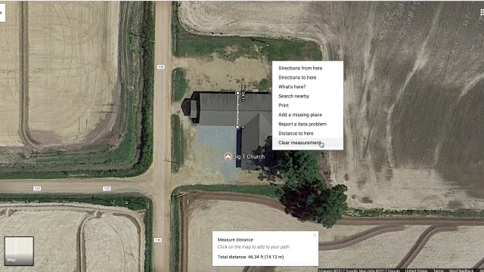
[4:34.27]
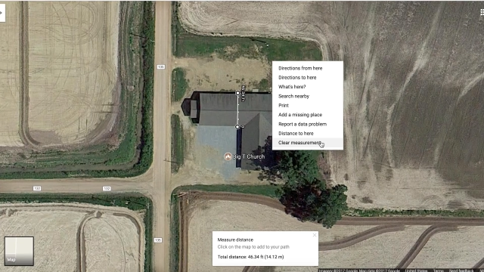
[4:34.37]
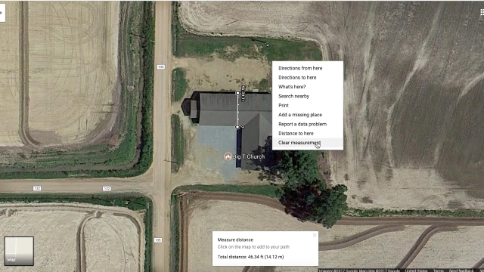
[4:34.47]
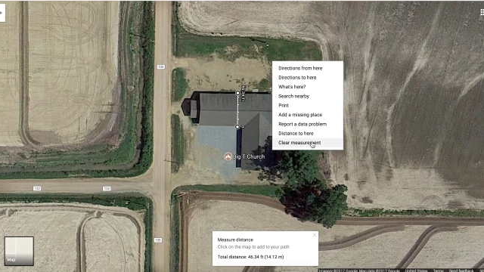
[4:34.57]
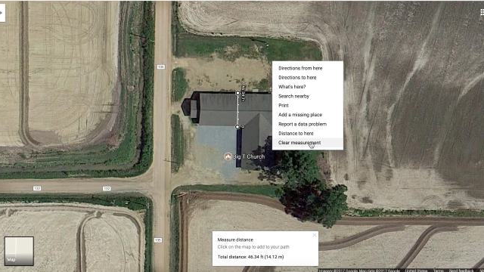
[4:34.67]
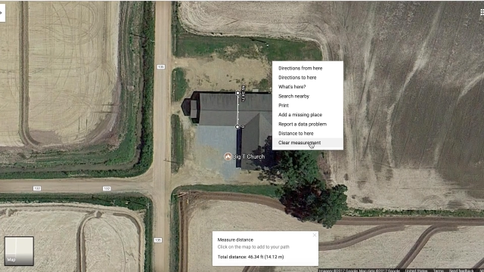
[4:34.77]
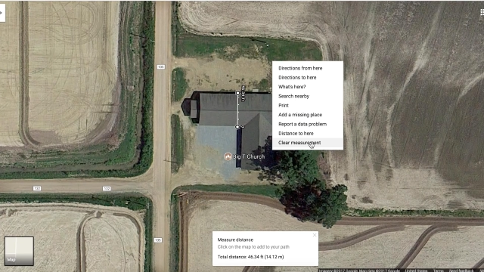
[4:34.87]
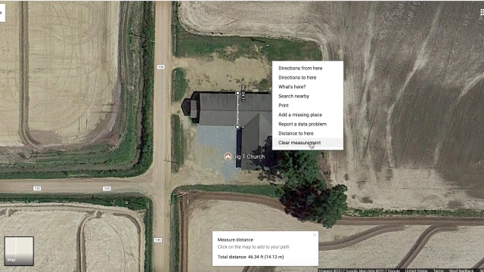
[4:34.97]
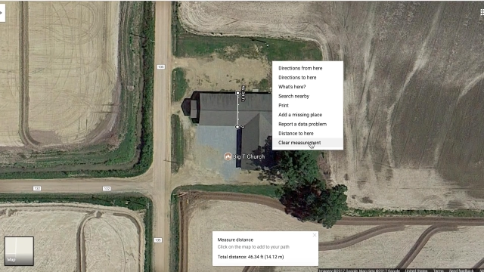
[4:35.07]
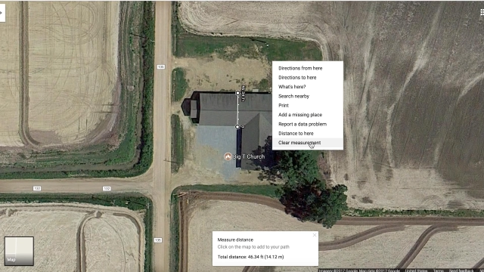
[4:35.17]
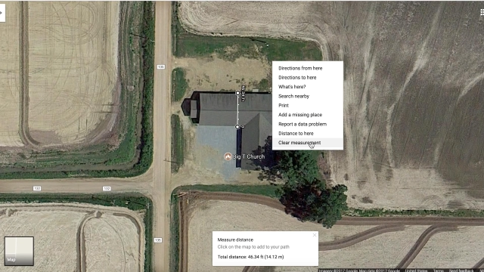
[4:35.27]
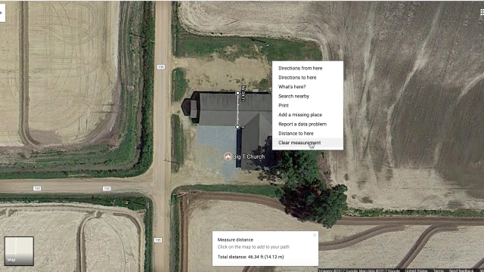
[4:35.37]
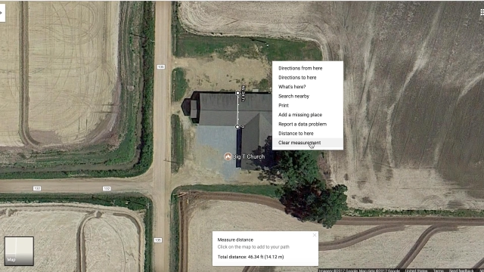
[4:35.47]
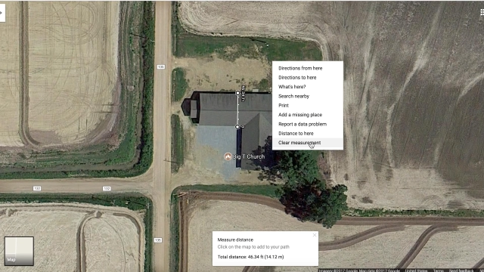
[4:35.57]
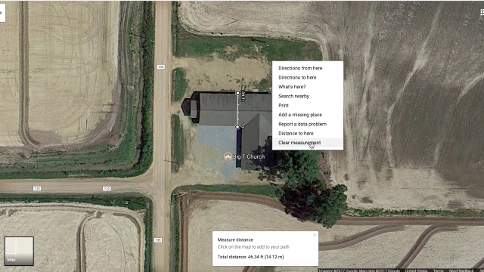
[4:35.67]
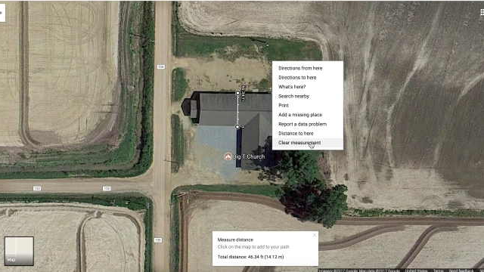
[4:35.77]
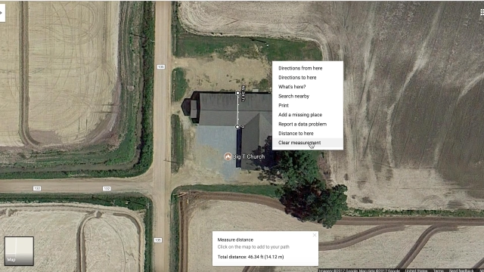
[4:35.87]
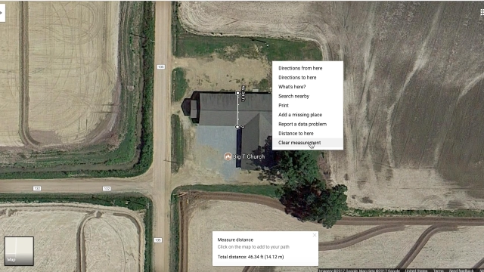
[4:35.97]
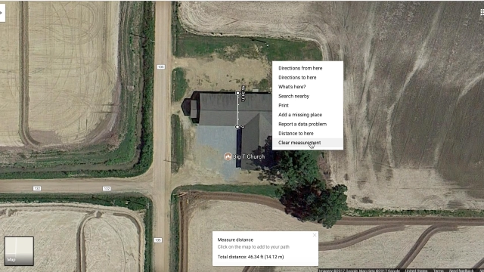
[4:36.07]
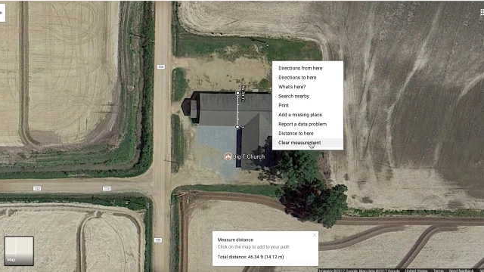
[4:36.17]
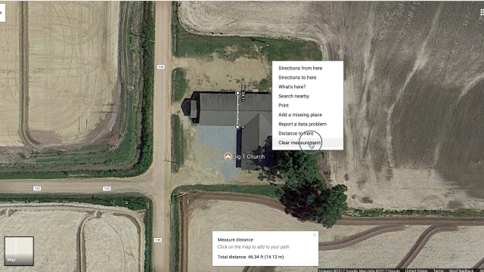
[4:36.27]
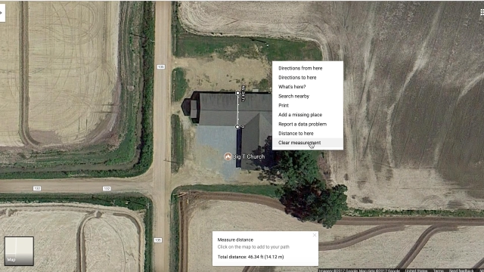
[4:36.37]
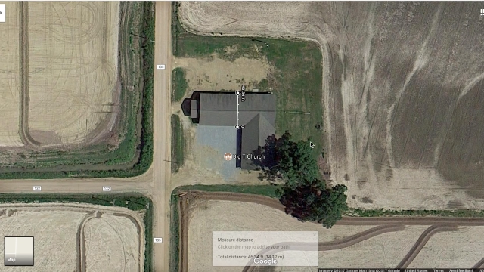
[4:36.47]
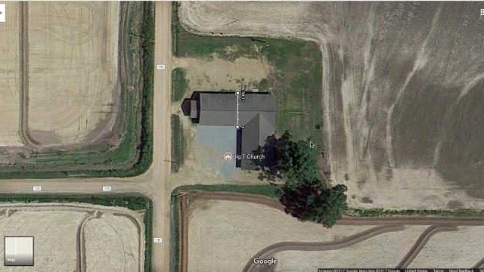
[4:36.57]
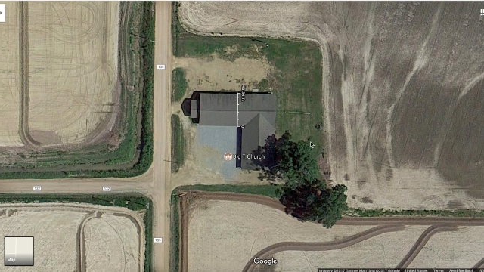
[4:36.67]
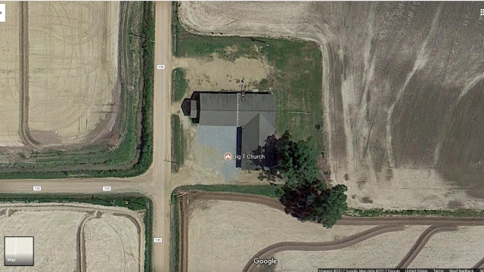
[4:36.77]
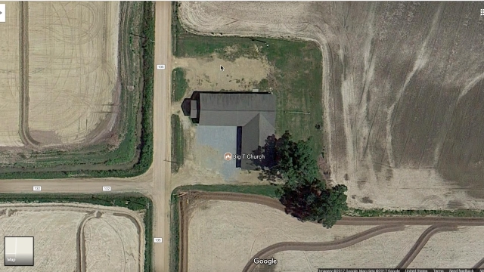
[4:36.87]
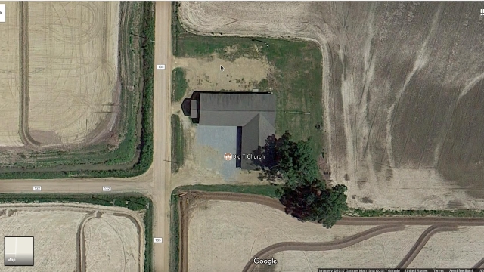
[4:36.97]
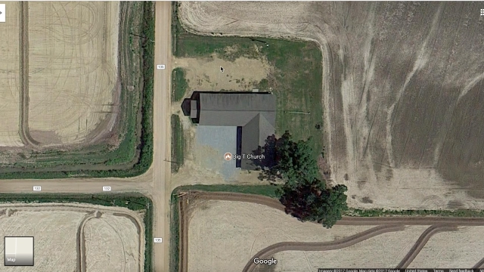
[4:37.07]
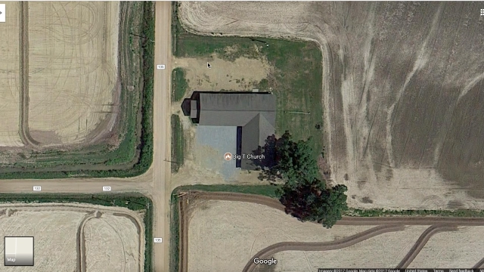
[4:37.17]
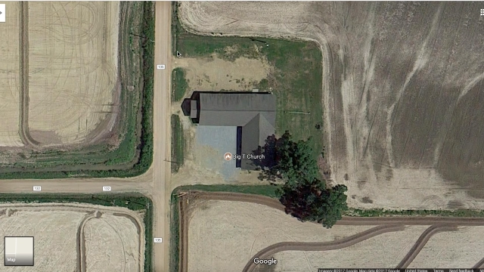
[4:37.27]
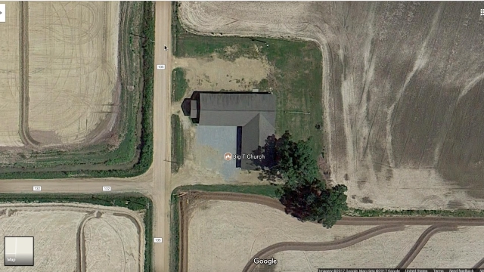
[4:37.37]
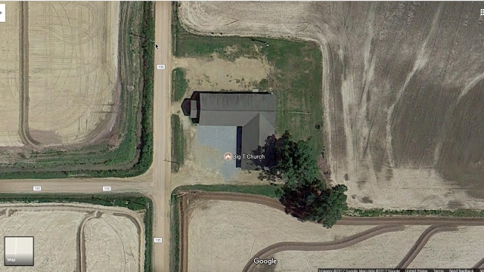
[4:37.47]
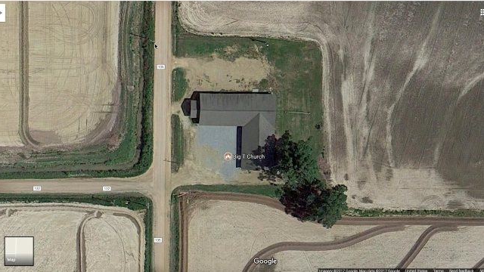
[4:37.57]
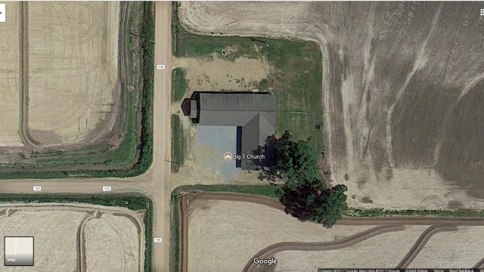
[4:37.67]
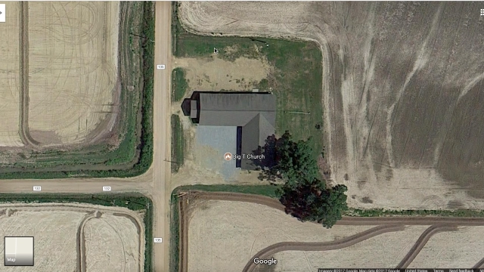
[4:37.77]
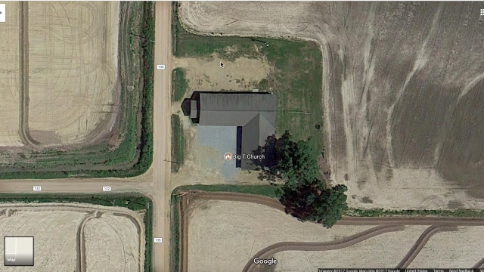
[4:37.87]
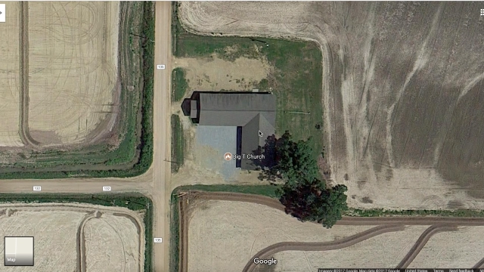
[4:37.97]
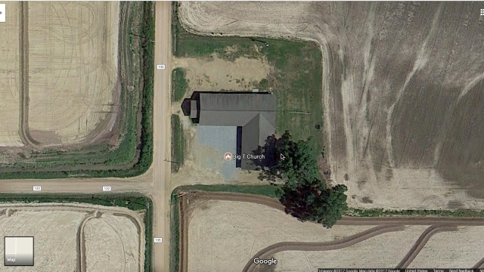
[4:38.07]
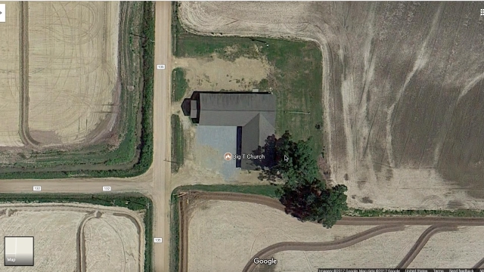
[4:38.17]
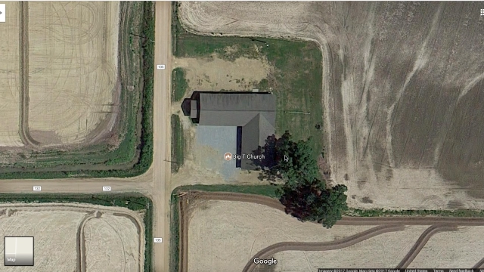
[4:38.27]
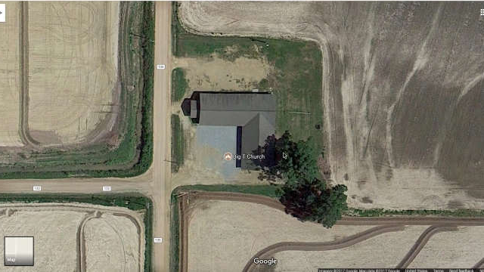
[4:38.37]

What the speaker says: (no speaker visible)